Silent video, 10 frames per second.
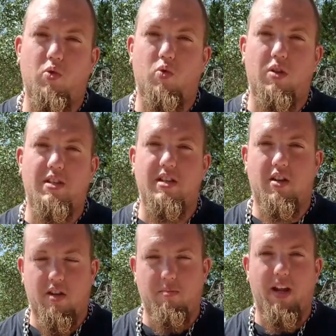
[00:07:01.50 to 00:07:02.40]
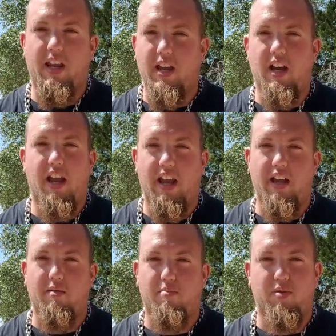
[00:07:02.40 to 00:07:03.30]
who listen to the media
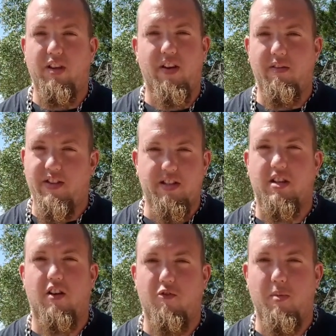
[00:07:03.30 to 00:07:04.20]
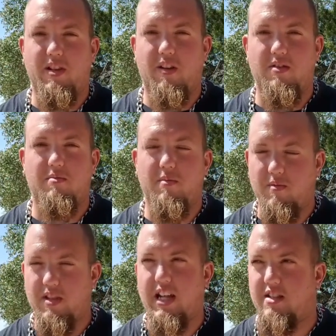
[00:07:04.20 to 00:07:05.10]
and believe everything the government tells them.
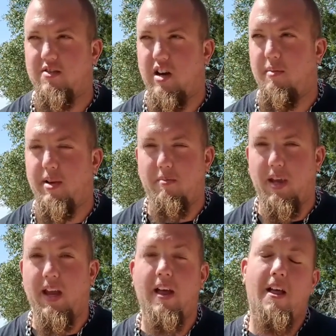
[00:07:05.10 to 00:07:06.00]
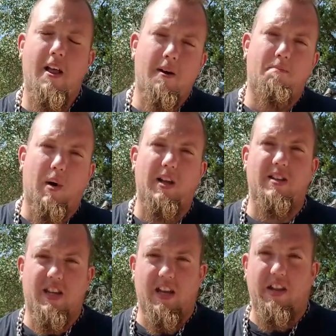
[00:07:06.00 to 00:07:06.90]
That's a zombie to me. But
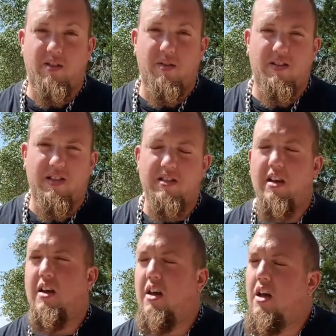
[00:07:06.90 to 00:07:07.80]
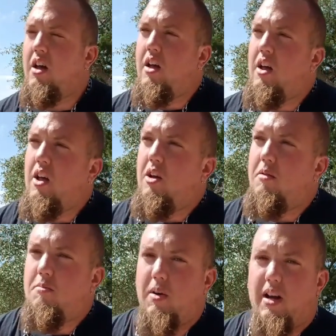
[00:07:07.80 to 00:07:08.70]
yeah, they do exist.
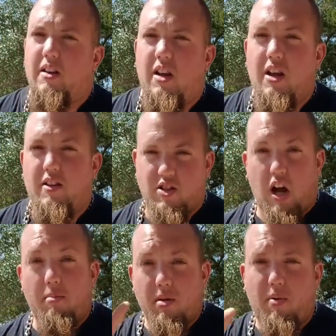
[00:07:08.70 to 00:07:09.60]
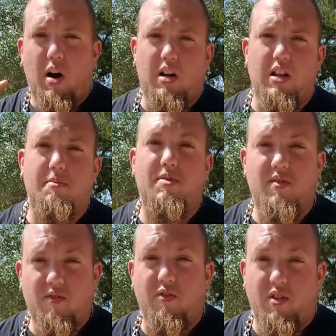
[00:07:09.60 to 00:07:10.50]
But zombie
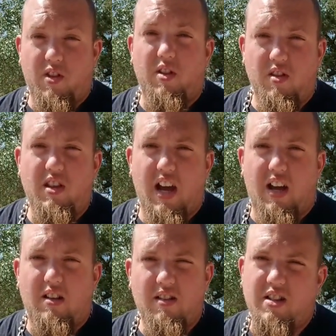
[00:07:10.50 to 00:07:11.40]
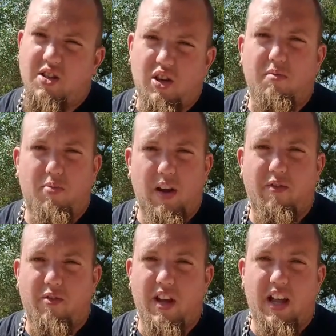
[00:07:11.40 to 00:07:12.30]
apocalypse, yeah, it's a good
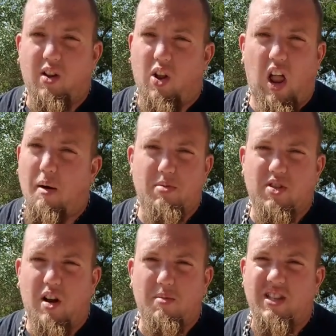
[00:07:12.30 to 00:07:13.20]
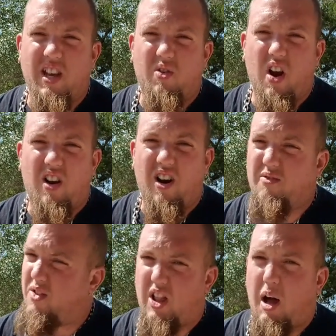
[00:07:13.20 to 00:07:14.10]
blade for that. It'll lop a zombie's head right
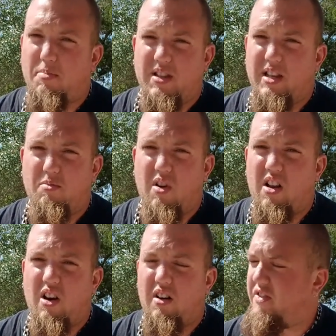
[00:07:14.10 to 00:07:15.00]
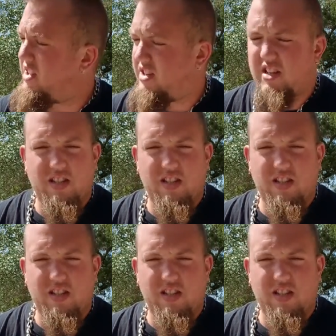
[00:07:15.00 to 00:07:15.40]
off, lop a limb right off. It